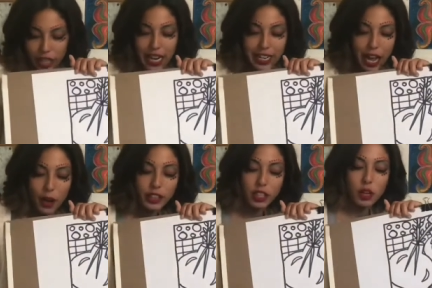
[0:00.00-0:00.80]
now I can
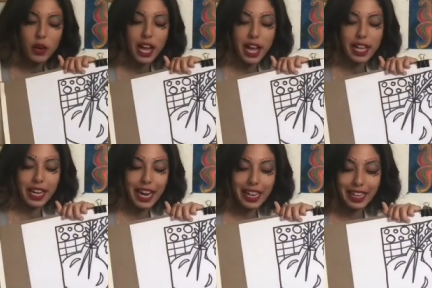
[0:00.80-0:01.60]
go ahead
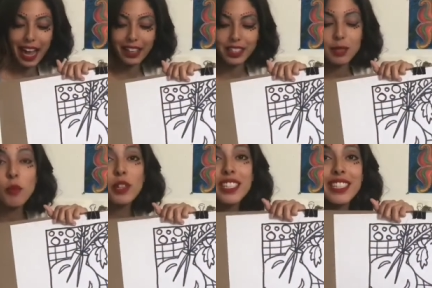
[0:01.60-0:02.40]
and add some more
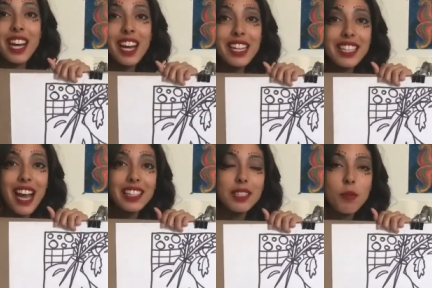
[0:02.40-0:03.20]
designs, add some
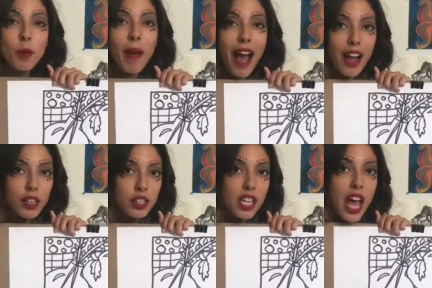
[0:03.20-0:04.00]
more patterns,
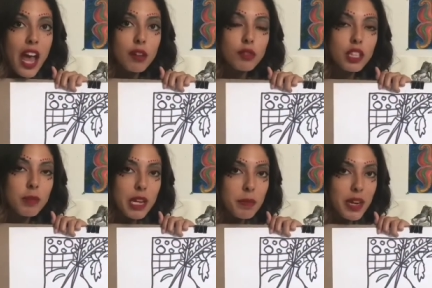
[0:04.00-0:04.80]
and really make
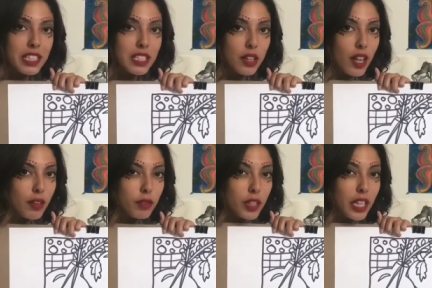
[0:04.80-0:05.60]
my still life
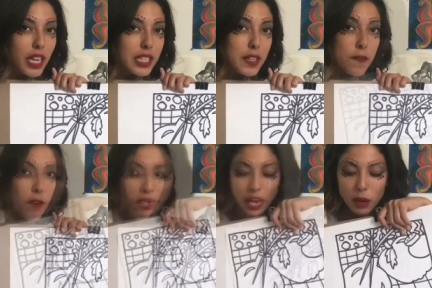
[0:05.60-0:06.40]
really nice and fun.
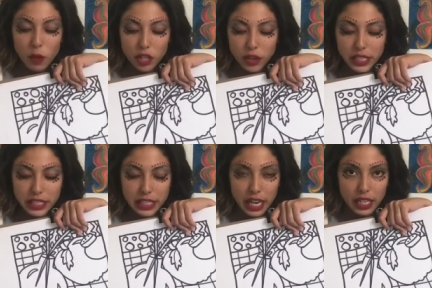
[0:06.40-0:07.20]
I want you guys to
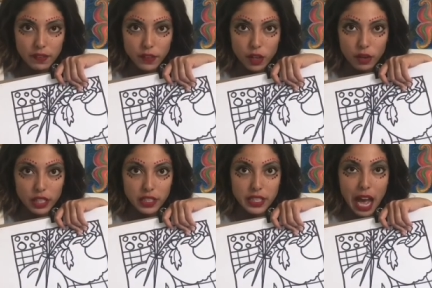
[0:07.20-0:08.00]
kind of notice
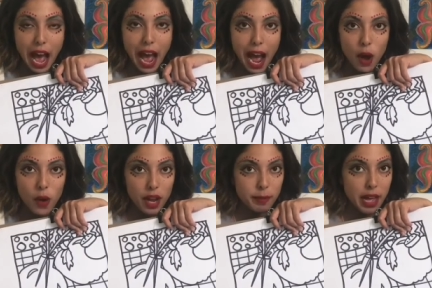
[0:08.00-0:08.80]
how I'm
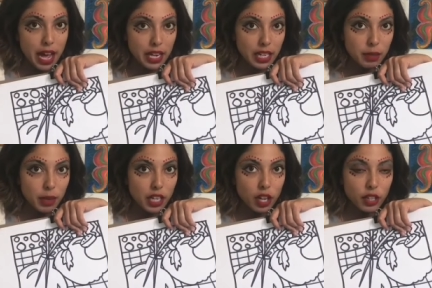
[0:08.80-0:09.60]
adding in my
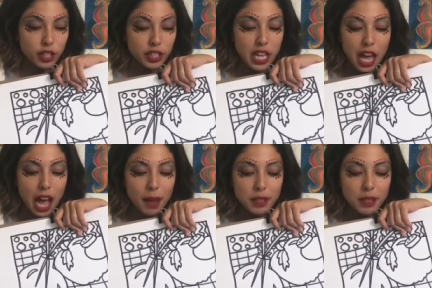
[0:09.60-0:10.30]
colors. I'm going to